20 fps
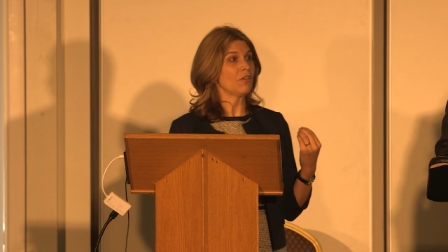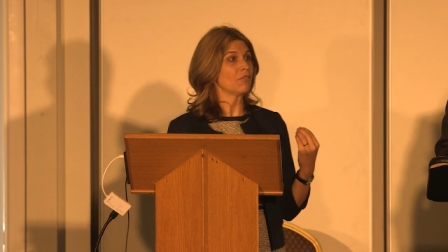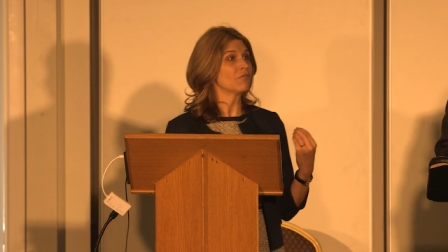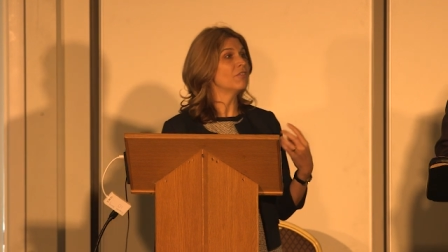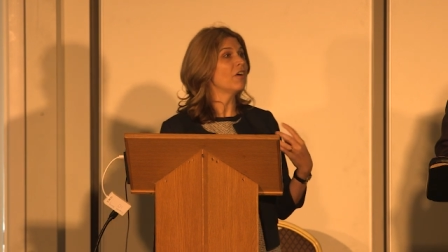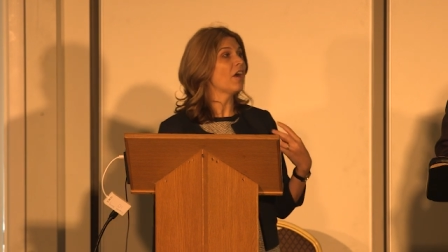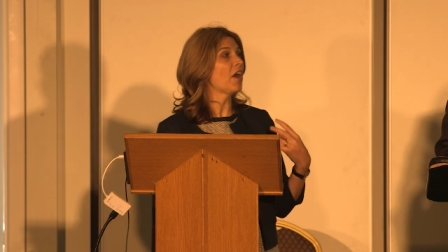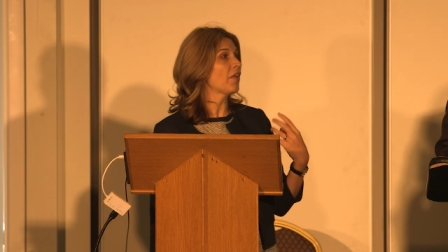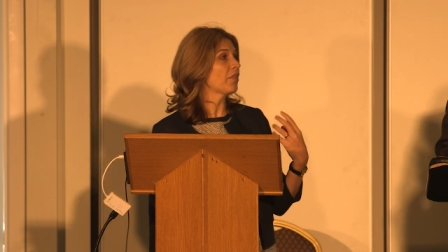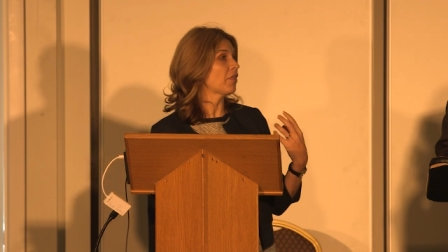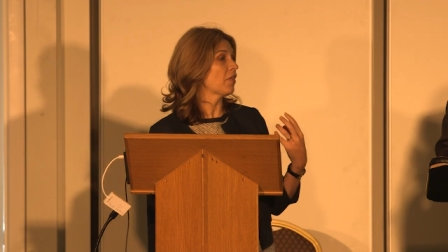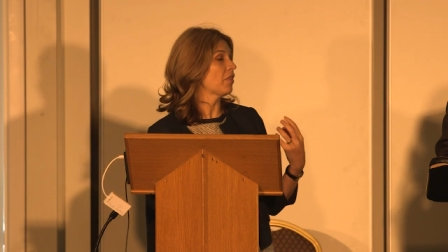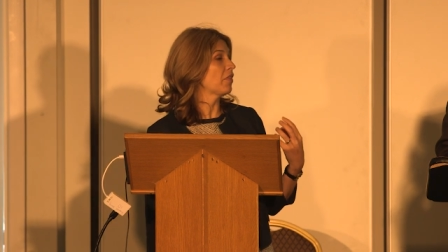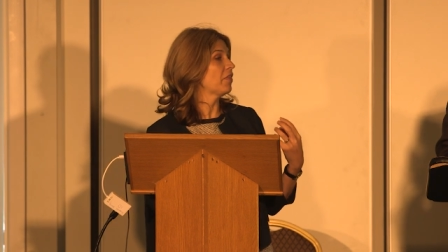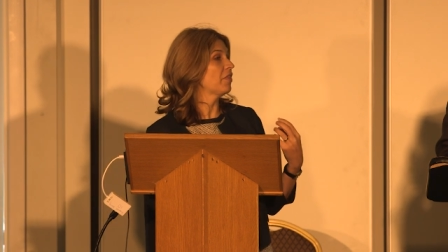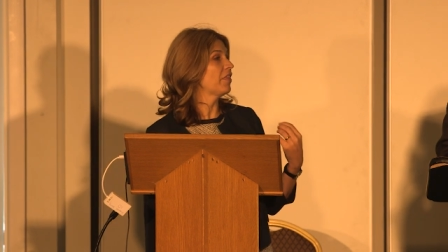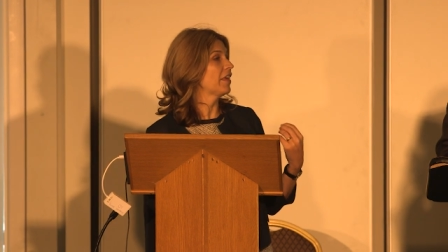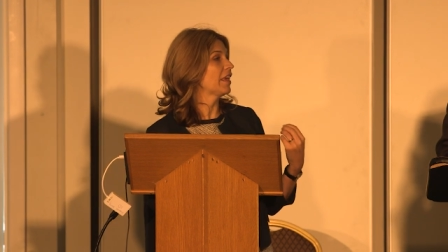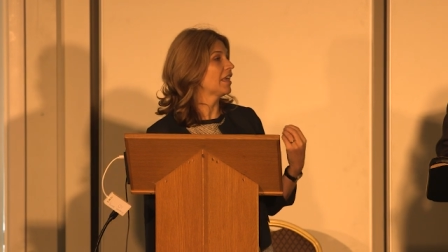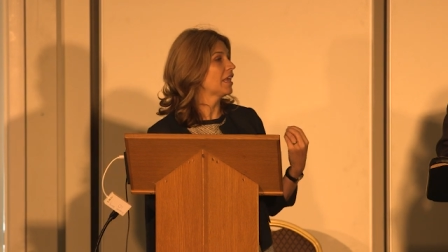rather
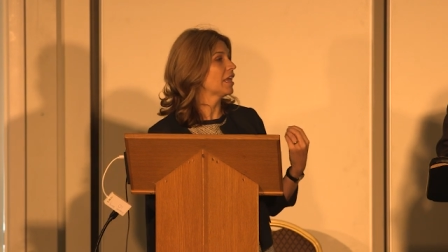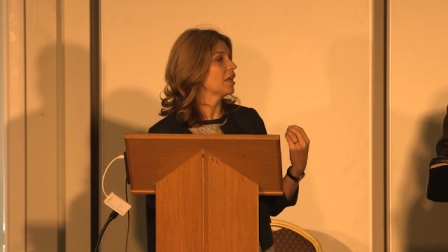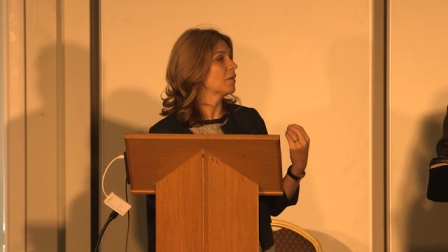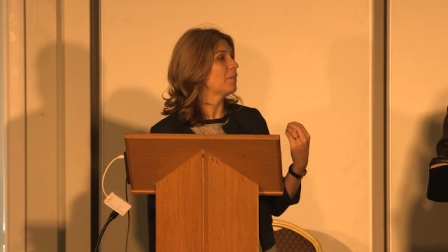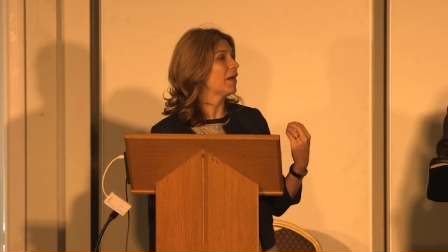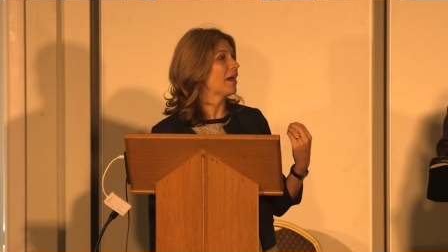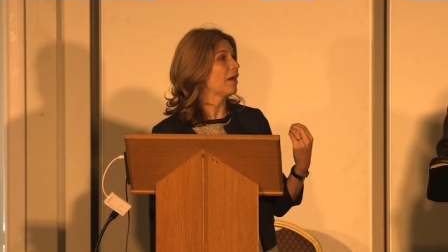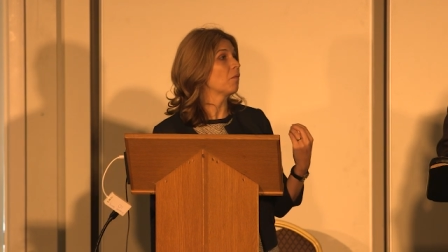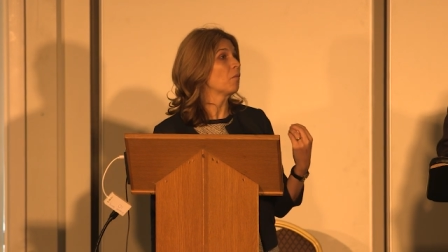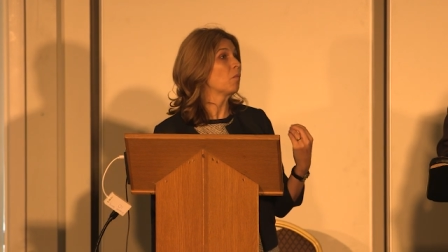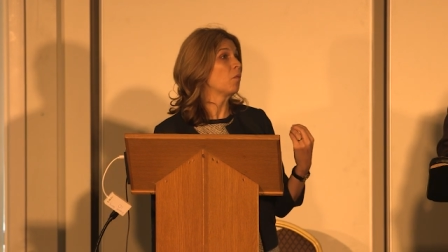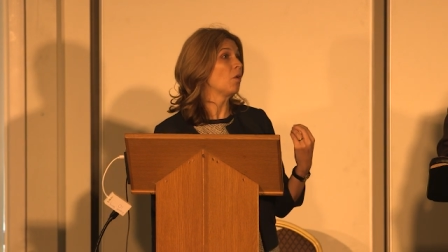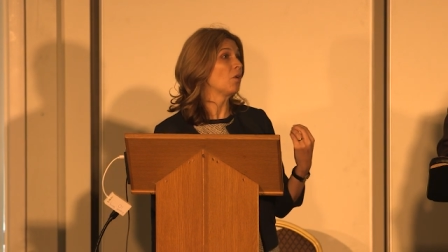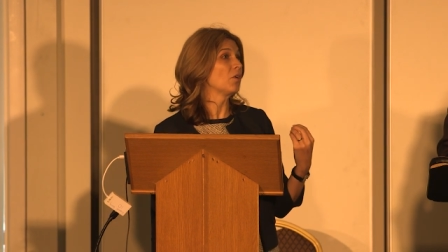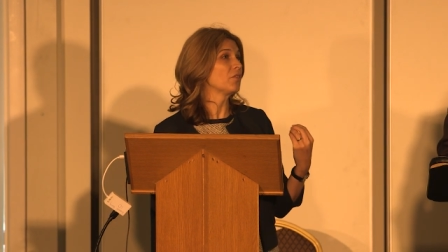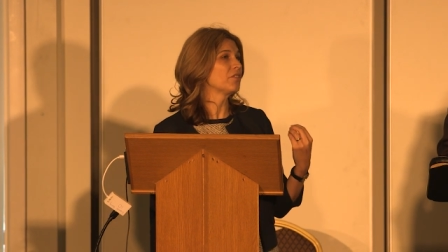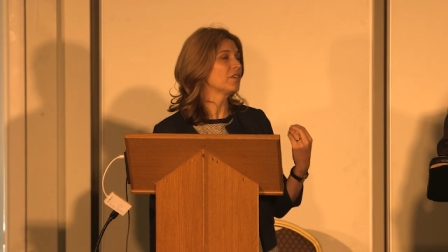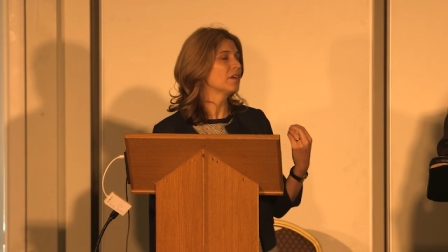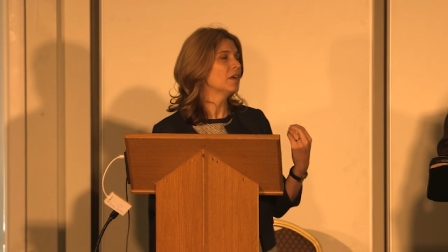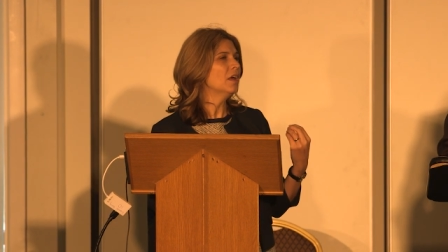than thinking about
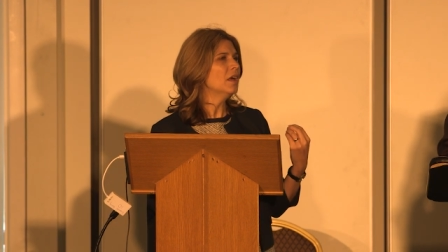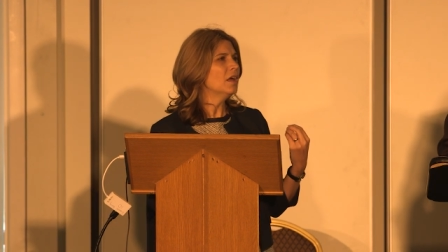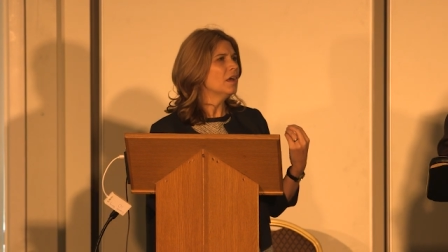what.